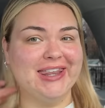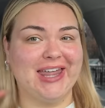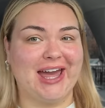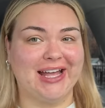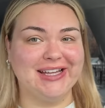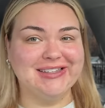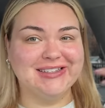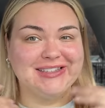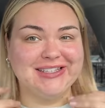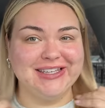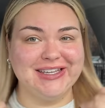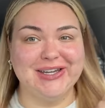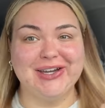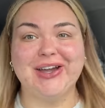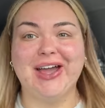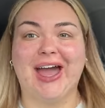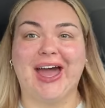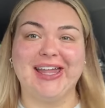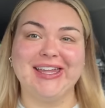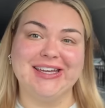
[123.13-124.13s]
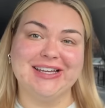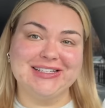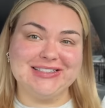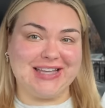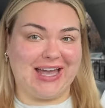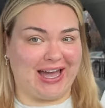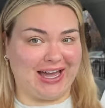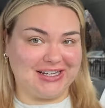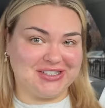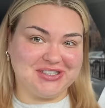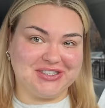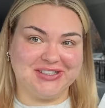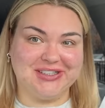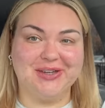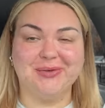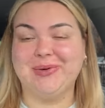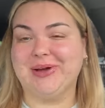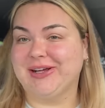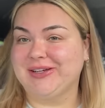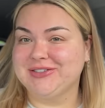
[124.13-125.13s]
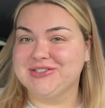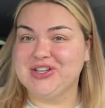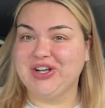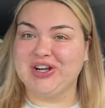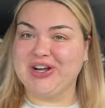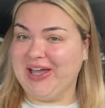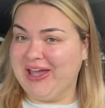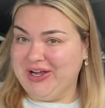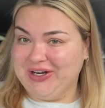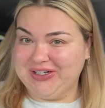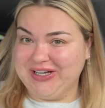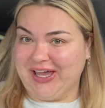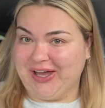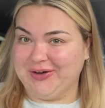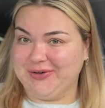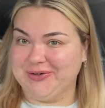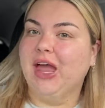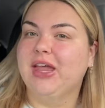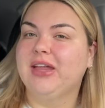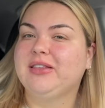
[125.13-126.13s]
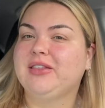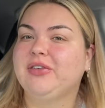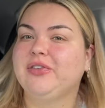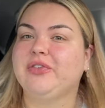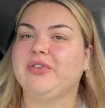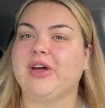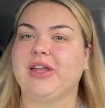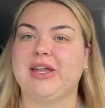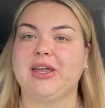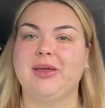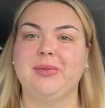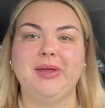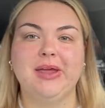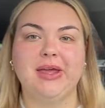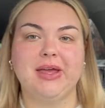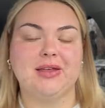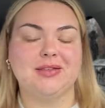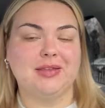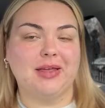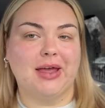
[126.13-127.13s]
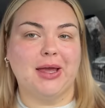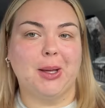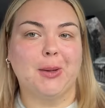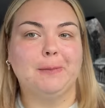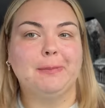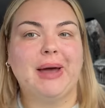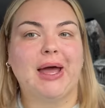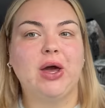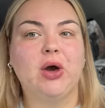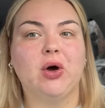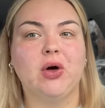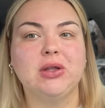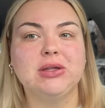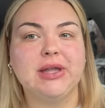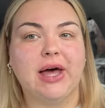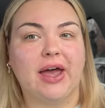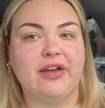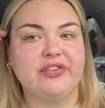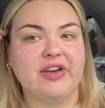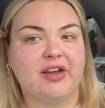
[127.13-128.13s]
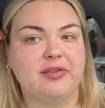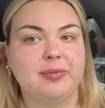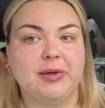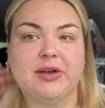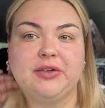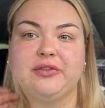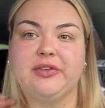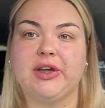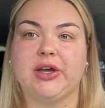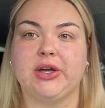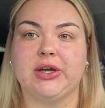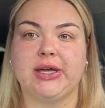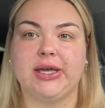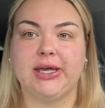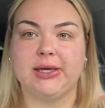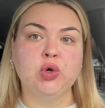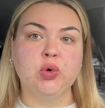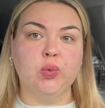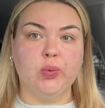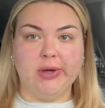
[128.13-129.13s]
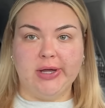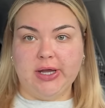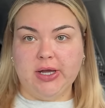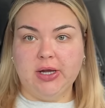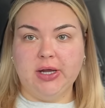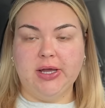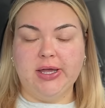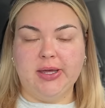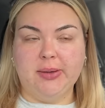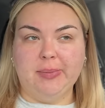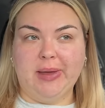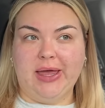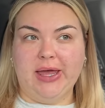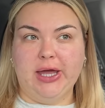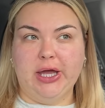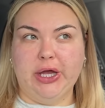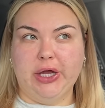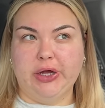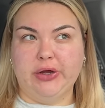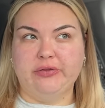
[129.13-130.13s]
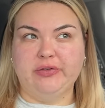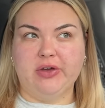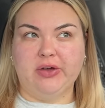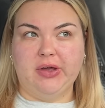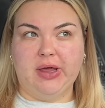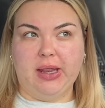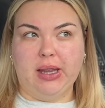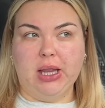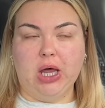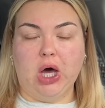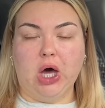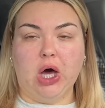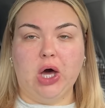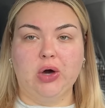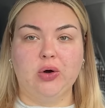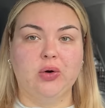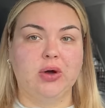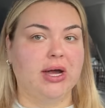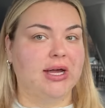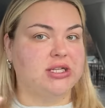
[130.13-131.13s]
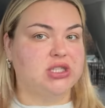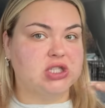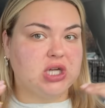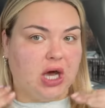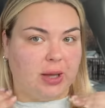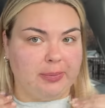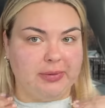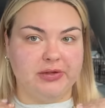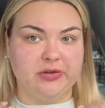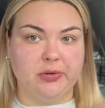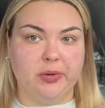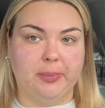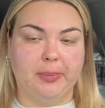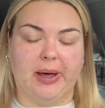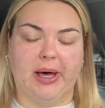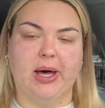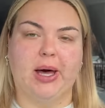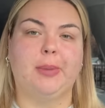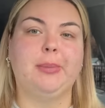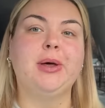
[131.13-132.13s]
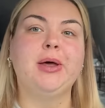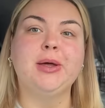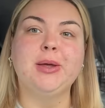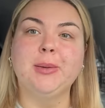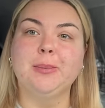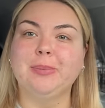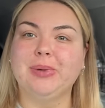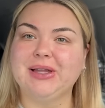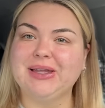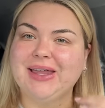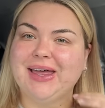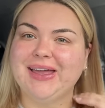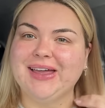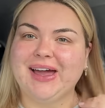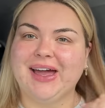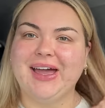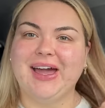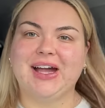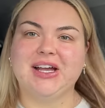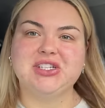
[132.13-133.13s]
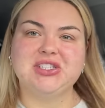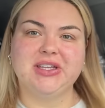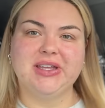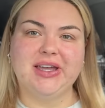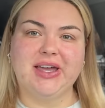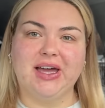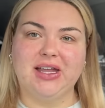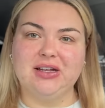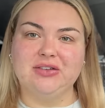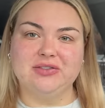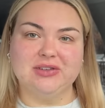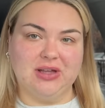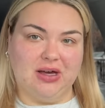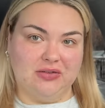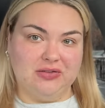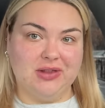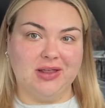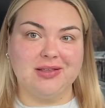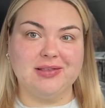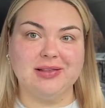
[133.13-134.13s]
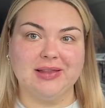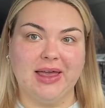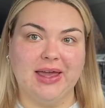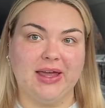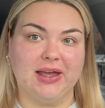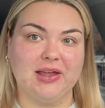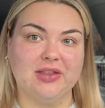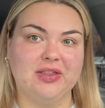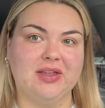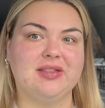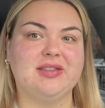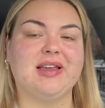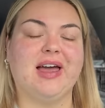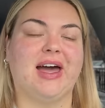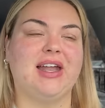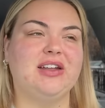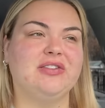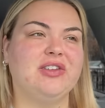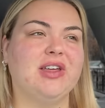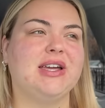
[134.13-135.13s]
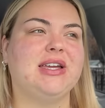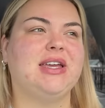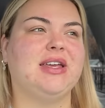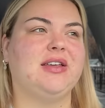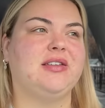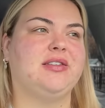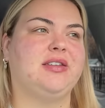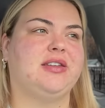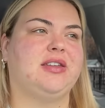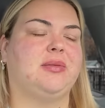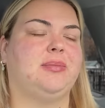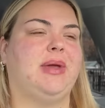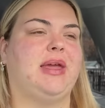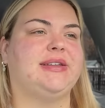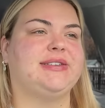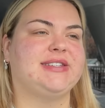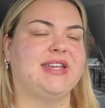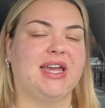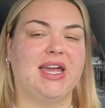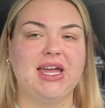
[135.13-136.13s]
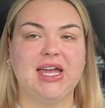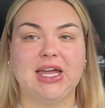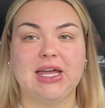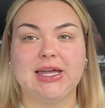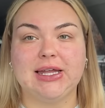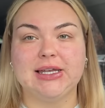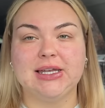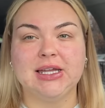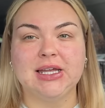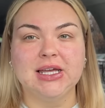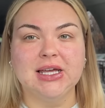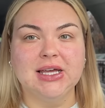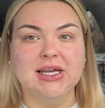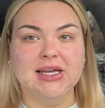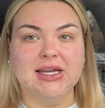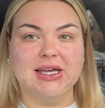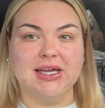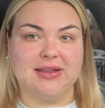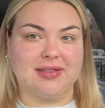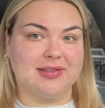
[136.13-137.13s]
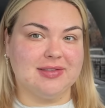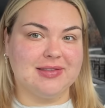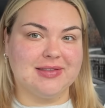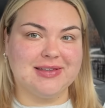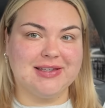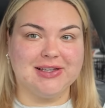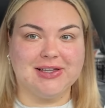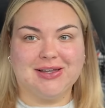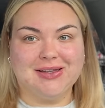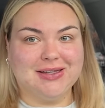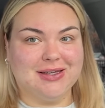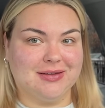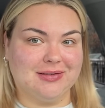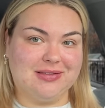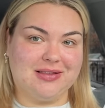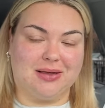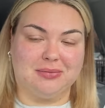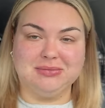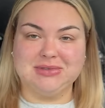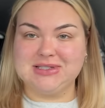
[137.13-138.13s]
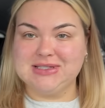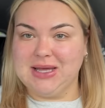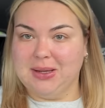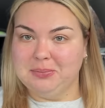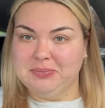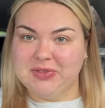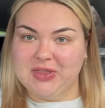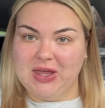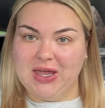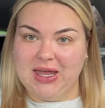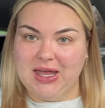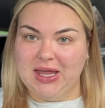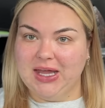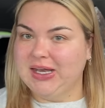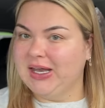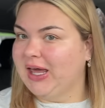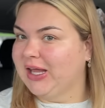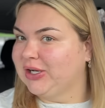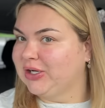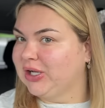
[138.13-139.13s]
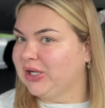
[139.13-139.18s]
That's the year Alex actually wears her hair down. It's funny because like my whole life I've been very wearing my hair very long or I chop it to a bob. But like I actually kind of love this length. It's kind of like easy to maintain it's still a little some something, I don't